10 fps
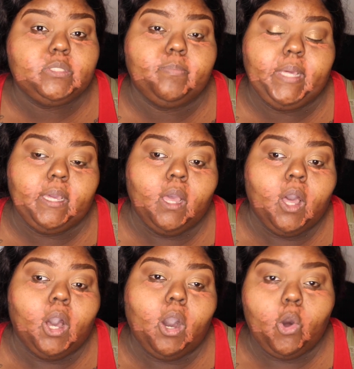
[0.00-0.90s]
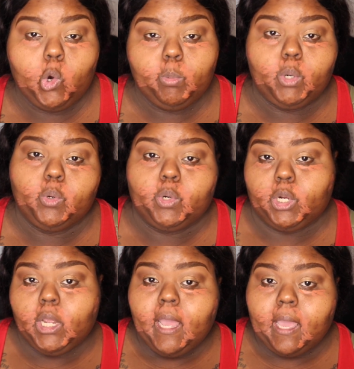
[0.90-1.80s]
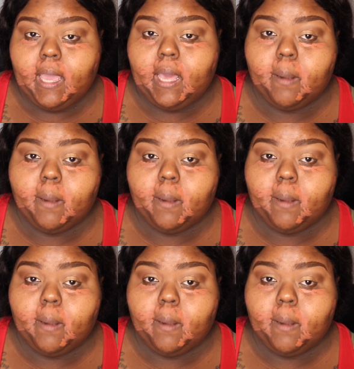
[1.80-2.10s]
to be a homeowner and a